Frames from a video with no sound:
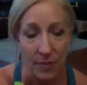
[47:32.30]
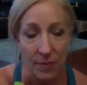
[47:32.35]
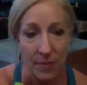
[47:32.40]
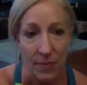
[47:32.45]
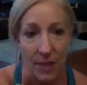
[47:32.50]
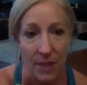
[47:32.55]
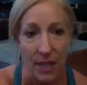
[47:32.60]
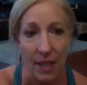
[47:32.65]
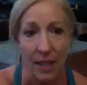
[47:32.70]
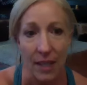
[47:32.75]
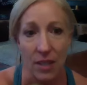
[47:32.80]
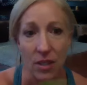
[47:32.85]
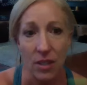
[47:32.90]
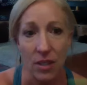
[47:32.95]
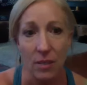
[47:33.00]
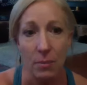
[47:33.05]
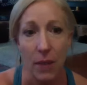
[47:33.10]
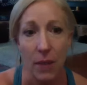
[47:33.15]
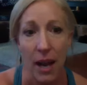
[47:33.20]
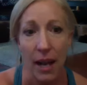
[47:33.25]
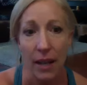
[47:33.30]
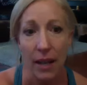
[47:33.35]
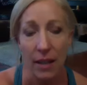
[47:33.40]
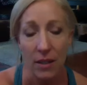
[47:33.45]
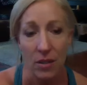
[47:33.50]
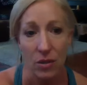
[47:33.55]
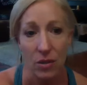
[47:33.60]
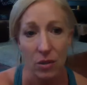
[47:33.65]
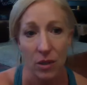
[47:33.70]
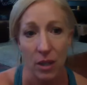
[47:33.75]
And that's just my
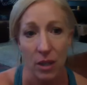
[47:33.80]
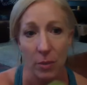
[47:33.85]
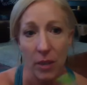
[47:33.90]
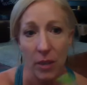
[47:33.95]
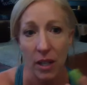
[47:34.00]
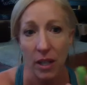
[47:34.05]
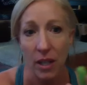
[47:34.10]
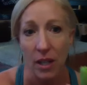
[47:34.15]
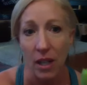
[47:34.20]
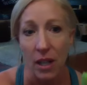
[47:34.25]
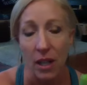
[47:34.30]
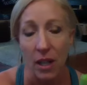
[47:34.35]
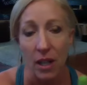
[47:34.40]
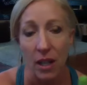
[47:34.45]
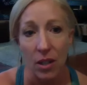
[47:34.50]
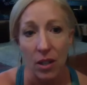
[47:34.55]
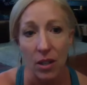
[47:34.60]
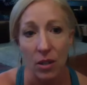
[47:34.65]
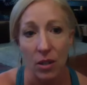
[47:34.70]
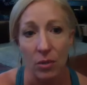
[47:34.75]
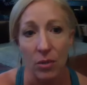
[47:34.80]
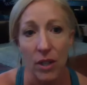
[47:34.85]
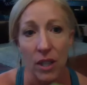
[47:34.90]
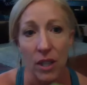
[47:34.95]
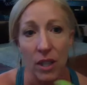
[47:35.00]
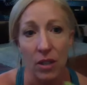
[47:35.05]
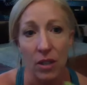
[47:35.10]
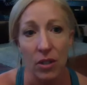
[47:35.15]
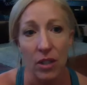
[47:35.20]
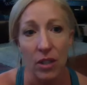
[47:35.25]
story, but,
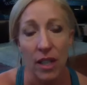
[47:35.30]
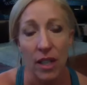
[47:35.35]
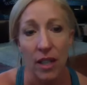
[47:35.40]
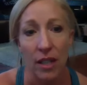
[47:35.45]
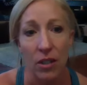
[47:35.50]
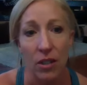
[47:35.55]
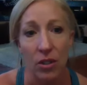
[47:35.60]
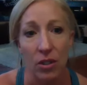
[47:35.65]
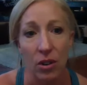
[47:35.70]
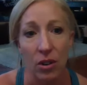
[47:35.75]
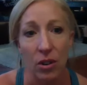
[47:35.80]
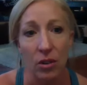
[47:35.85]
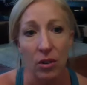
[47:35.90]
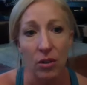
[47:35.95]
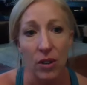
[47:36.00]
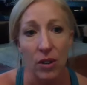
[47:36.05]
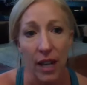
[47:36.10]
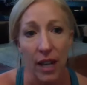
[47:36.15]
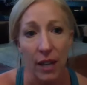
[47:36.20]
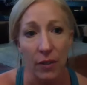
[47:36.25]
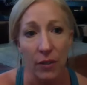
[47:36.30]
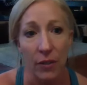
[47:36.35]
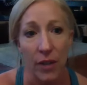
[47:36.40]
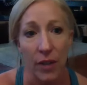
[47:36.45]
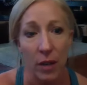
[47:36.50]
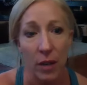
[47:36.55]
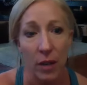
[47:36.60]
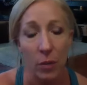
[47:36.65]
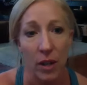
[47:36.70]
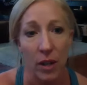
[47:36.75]
really looking in your own life,
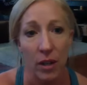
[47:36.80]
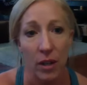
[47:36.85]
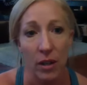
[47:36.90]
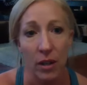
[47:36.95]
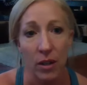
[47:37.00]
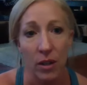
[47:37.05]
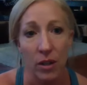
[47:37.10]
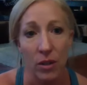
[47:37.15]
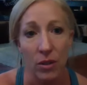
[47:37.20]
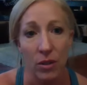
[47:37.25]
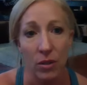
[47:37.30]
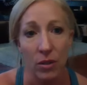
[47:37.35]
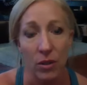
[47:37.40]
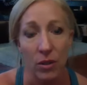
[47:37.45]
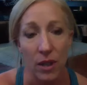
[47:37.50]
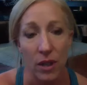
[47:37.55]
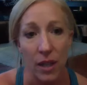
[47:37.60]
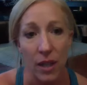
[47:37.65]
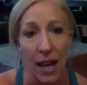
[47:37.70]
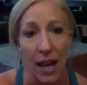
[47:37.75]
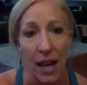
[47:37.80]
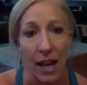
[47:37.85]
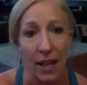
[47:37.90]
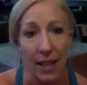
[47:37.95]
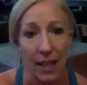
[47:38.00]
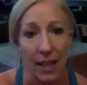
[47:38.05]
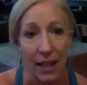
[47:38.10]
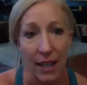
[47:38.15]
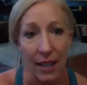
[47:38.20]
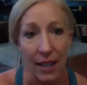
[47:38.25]
like, where are you
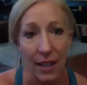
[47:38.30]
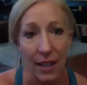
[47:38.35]
hiding?